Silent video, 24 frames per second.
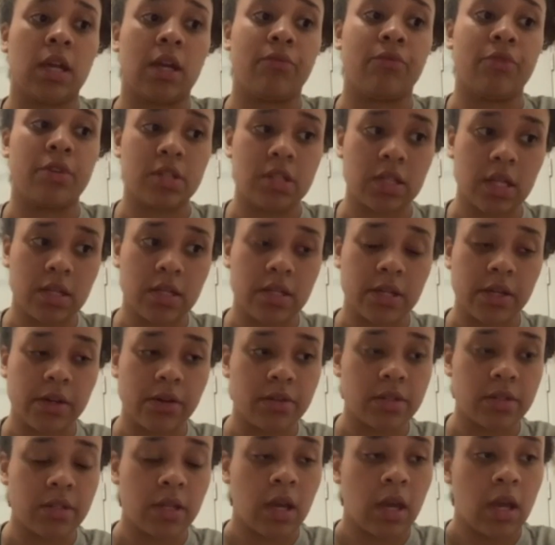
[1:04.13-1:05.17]
reasoning
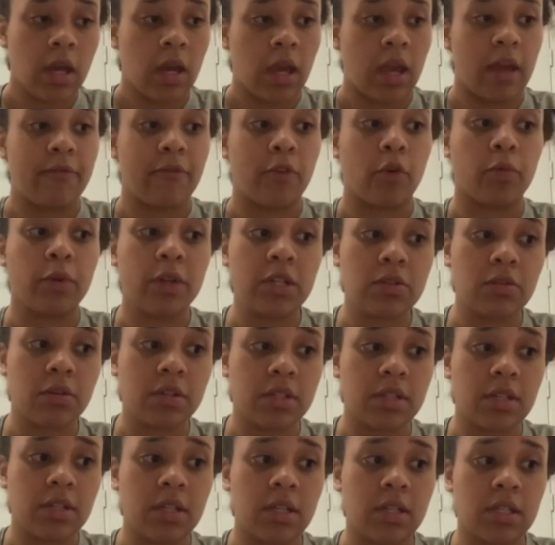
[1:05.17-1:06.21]
skills. And for
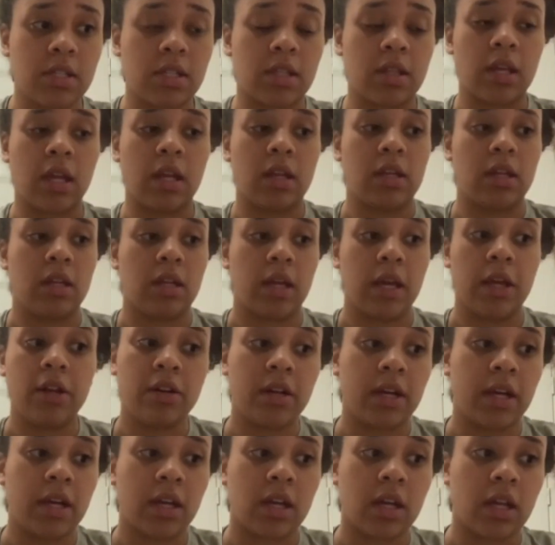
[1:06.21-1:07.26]
resources, they need
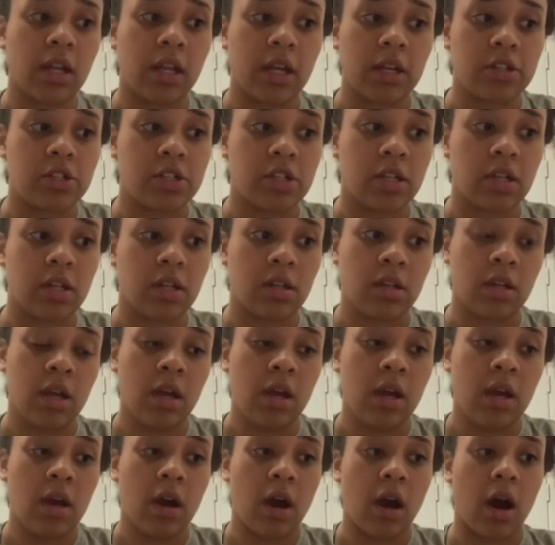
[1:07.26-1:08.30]
internet connection,
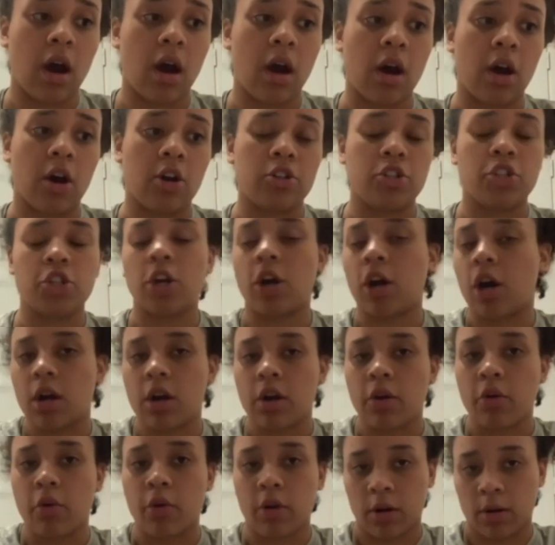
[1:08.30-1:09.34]

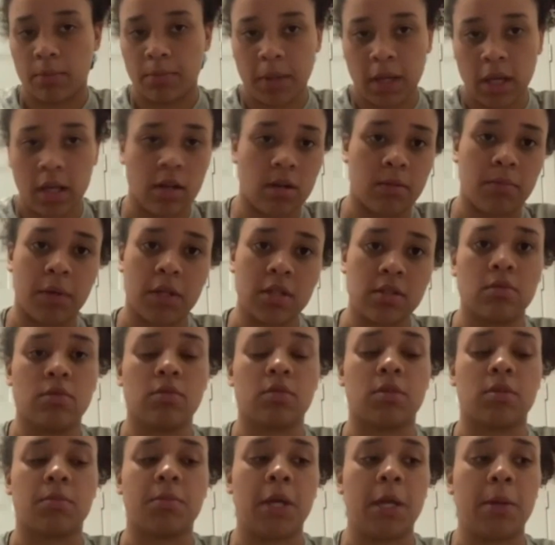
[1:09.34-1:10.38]
chalk or pen and
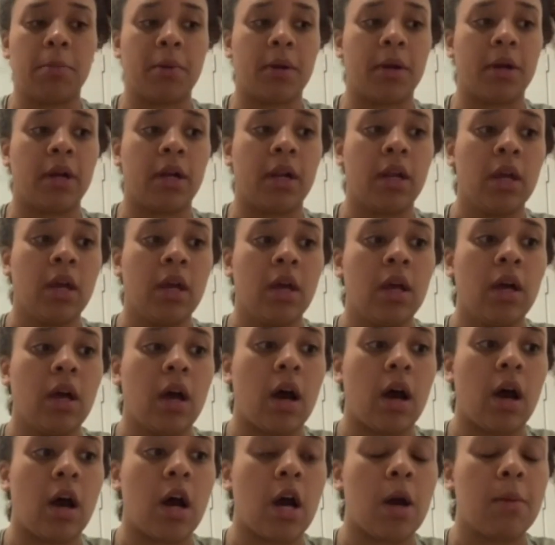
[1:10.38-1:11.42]
pencils and paper,
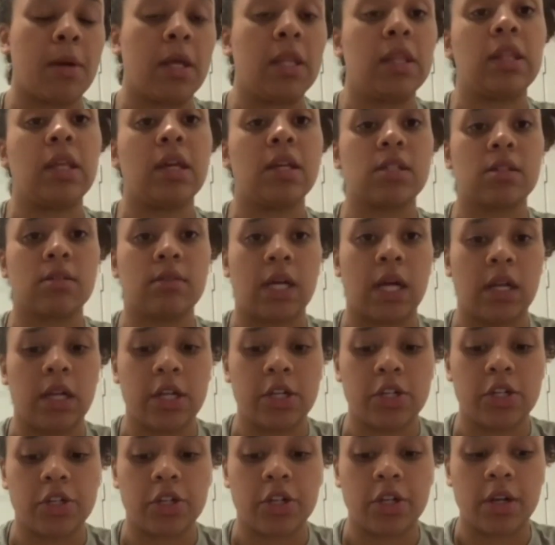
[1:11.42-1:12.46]
and things of that
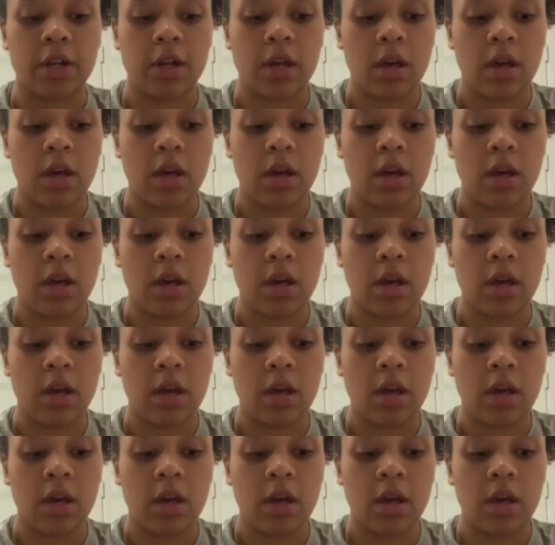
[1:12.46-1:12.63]
nature.